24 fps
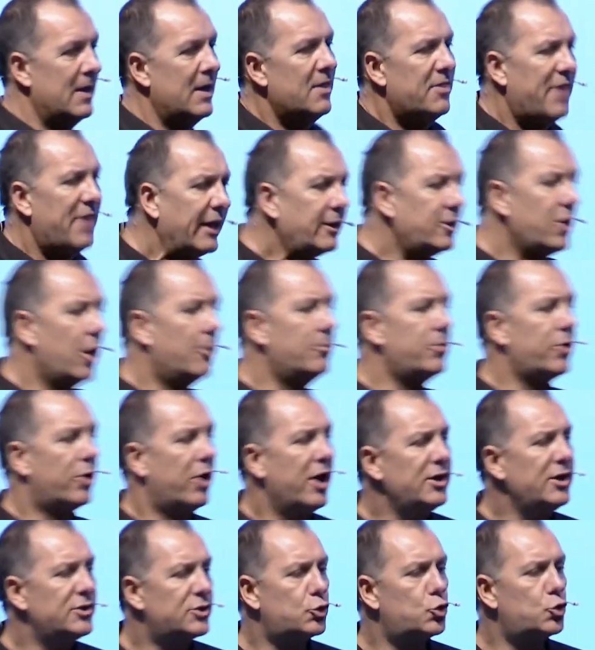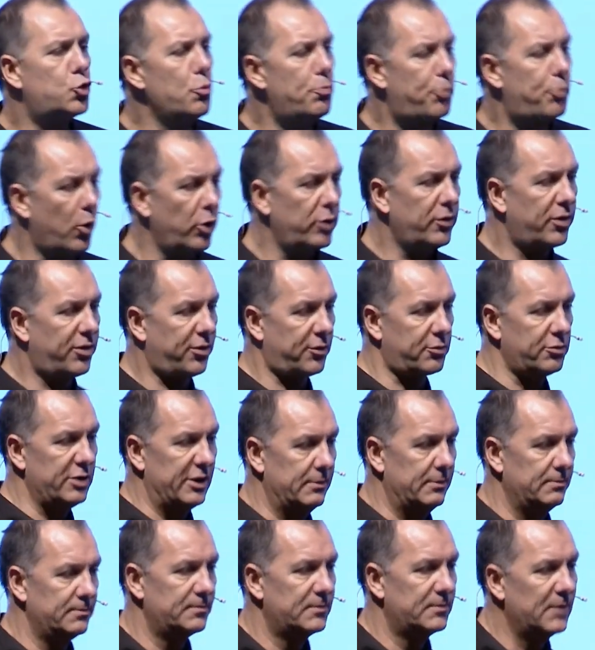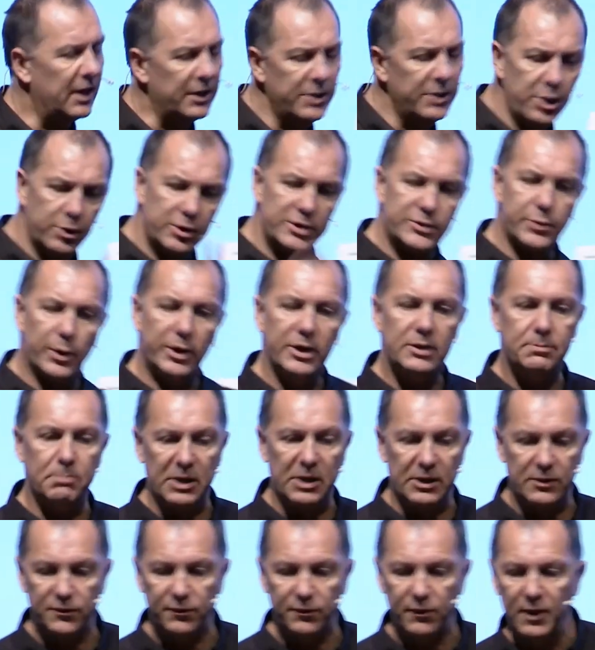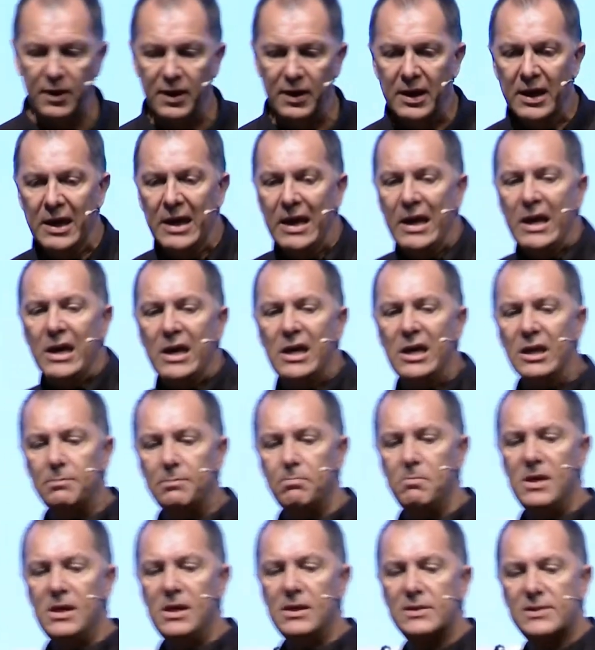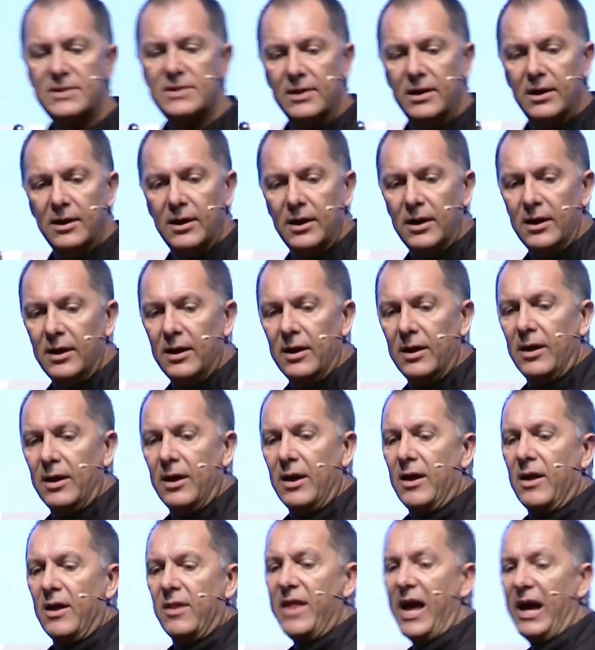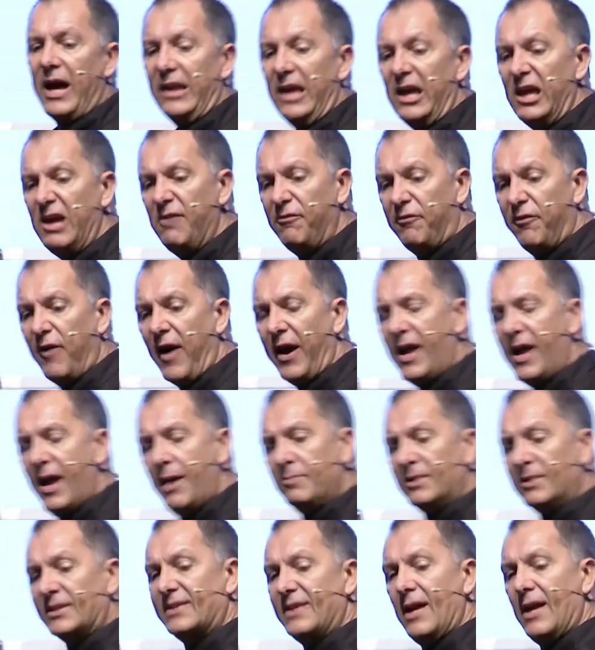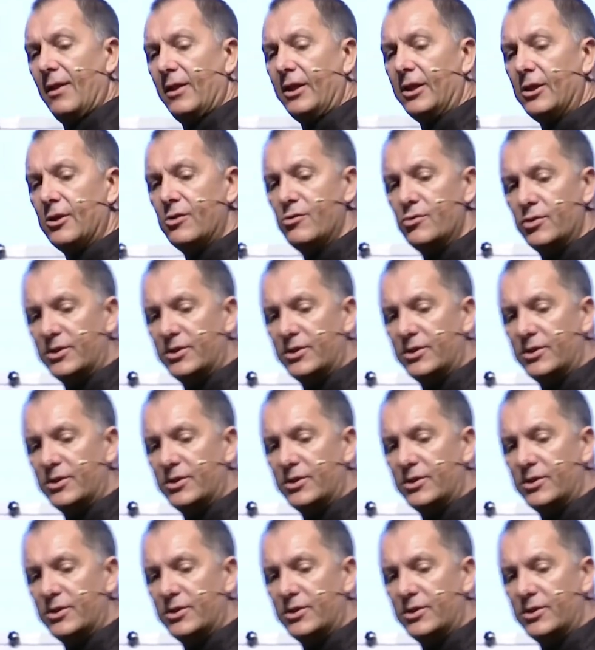That number is 2.3. And here is what it means it means that if I am selling you